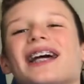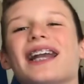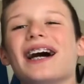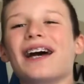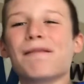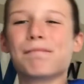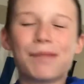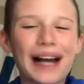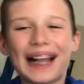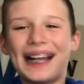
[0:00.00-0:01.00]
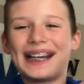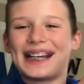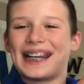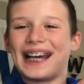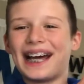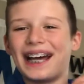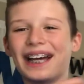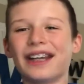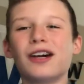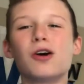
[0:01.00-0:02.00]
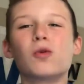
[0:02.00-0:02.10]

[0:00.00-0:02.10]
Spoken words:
and I am back at it again